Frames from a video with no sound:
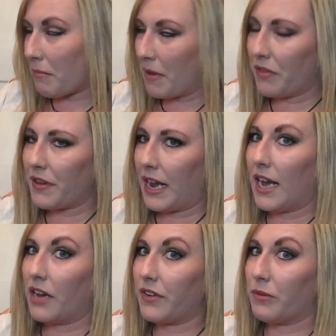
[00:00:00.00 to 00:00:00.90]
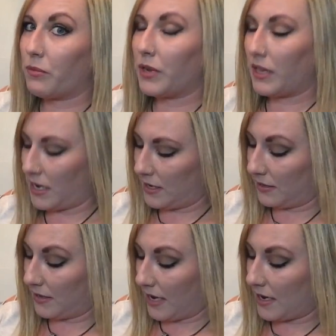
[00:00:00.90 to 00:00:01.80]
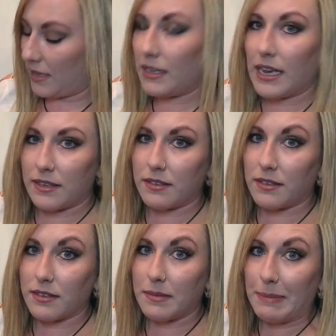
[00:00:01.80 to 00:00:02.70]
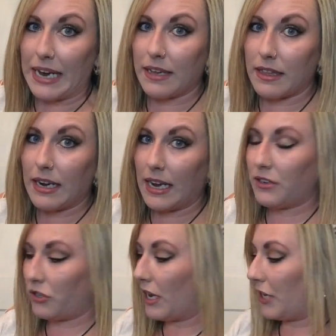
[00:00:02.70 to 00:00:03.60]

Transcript: month and a half, I really decided, yes, this is a bag that I,